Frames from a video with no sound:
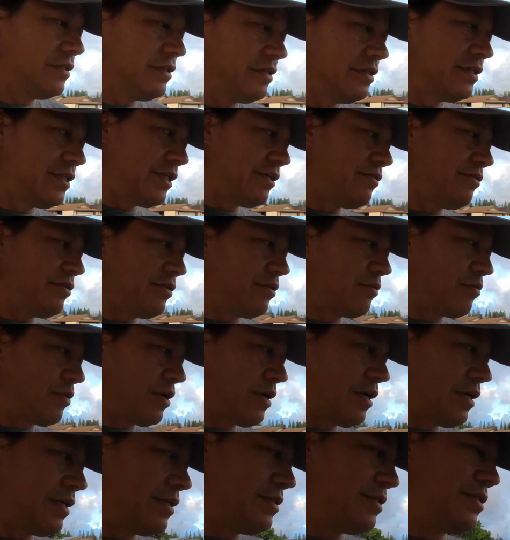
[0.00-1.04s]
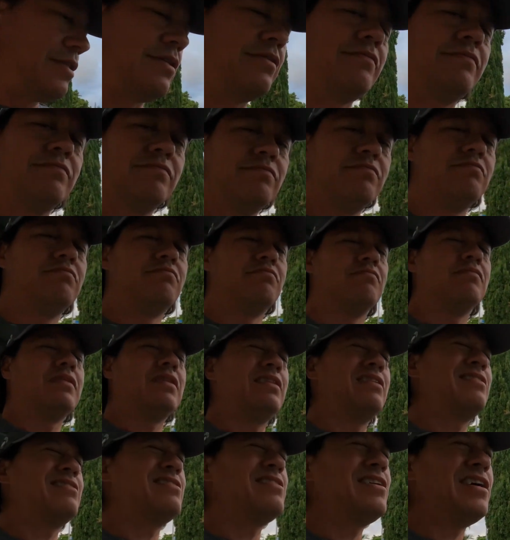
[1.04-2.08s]
interior wise,
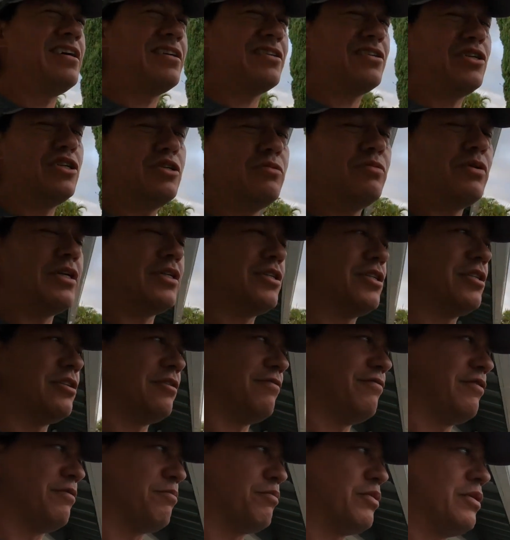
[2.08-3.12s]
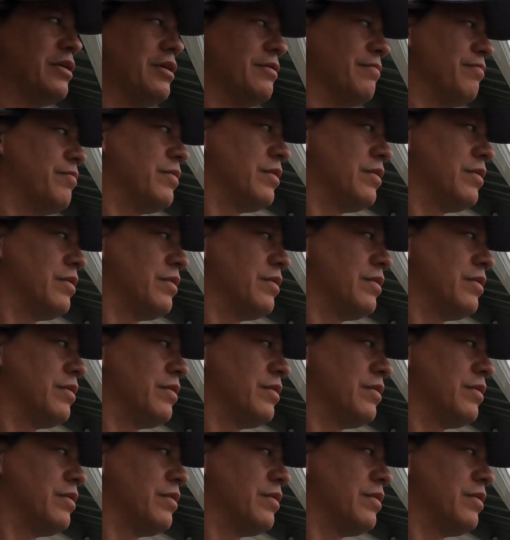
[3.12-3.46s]
it's not too much different, but